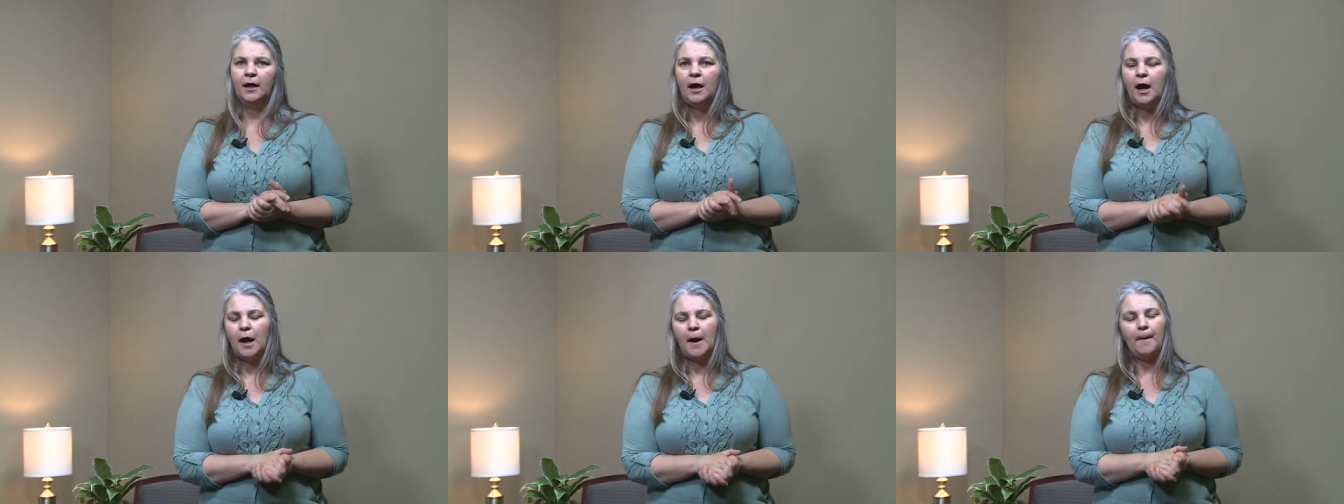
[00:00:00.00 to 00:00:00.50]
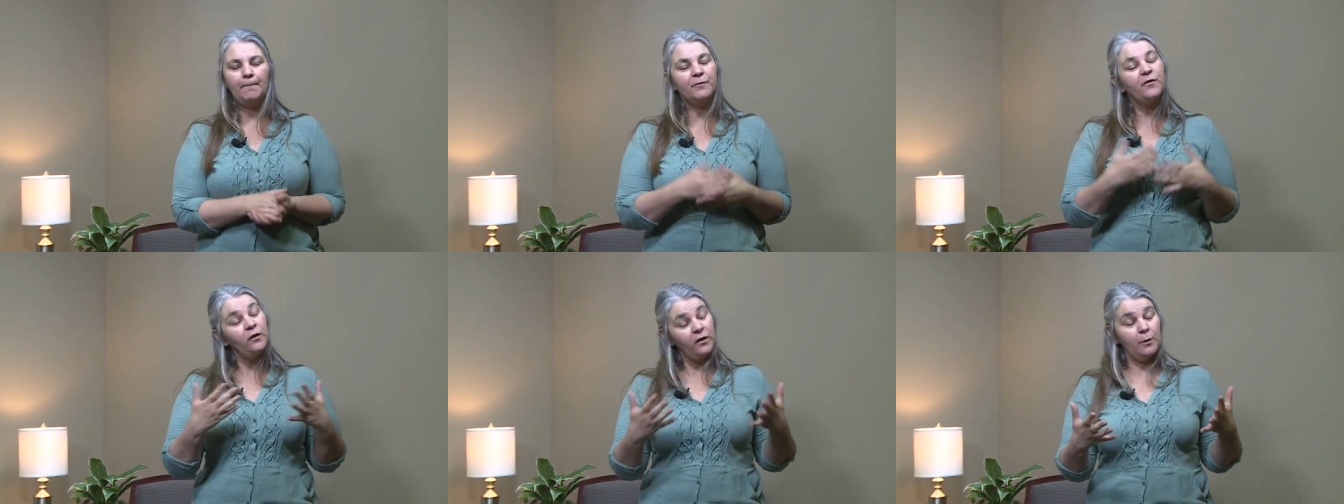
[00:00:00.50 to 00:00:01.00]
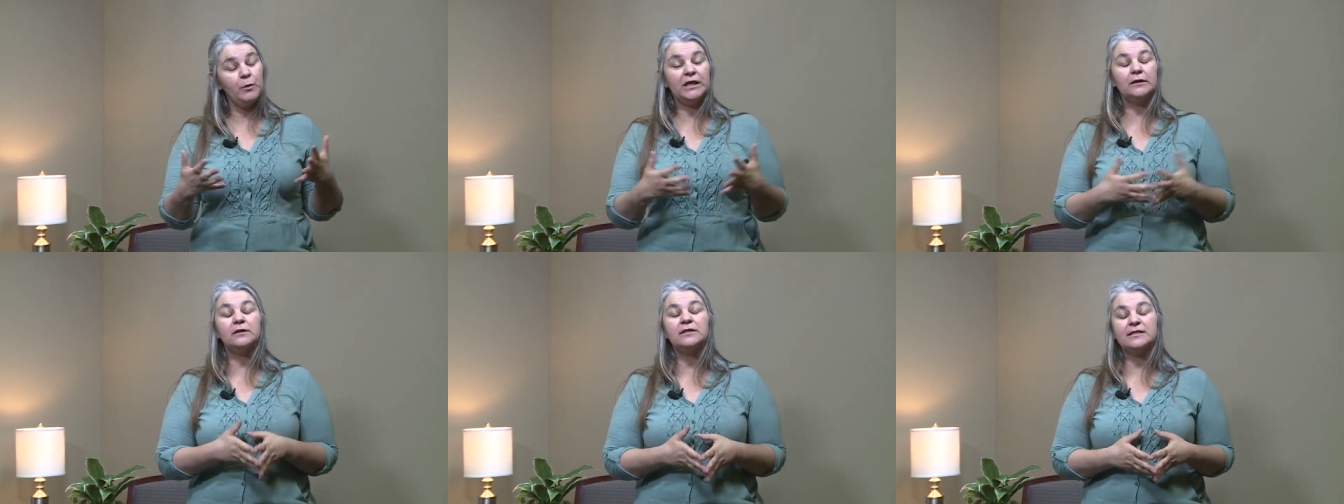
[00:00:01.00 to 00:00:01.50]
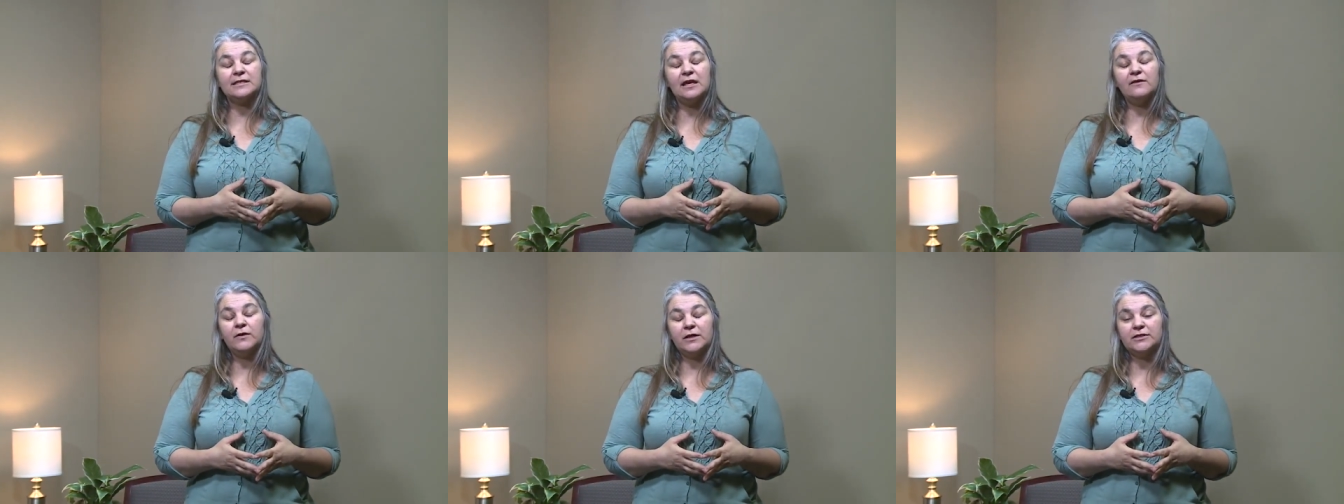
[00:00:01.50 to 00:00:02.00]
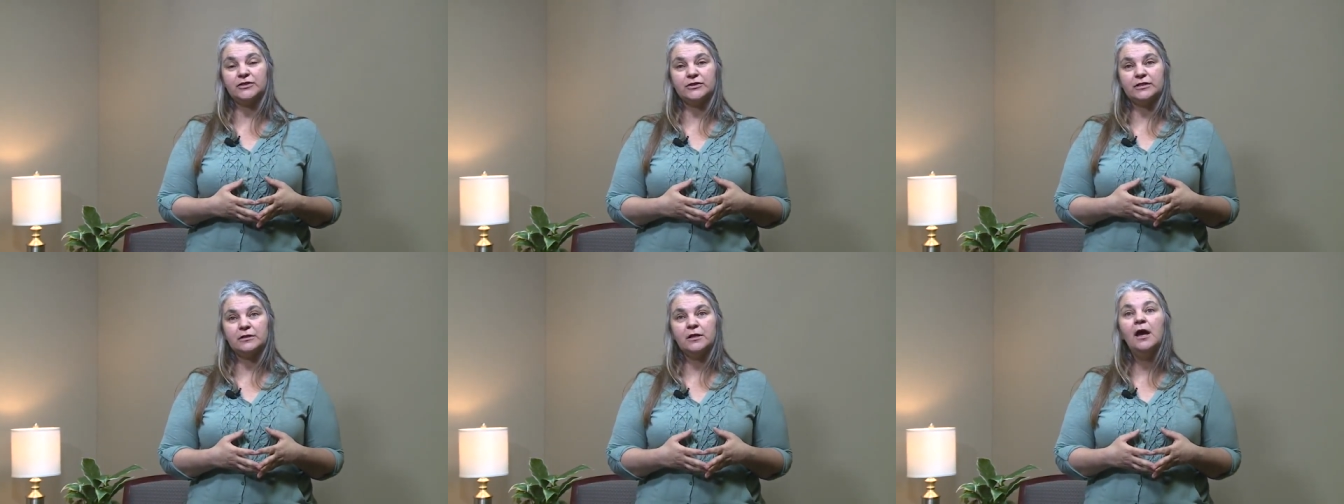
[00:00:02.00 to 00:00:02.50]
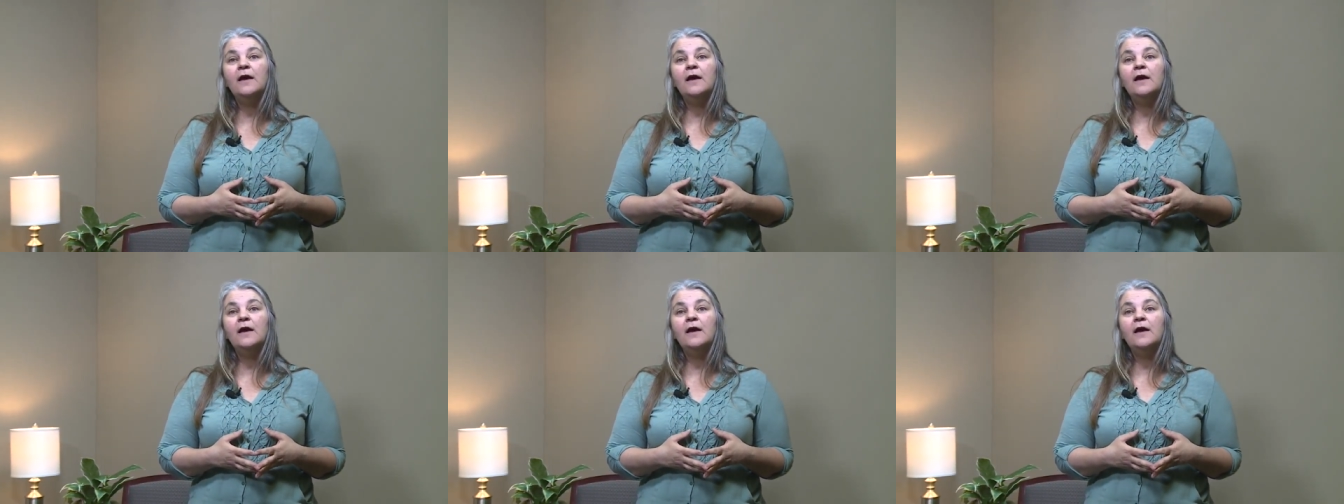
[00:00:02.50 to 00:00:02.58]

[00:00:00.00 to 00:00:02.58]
um, so they would get these slave hunters.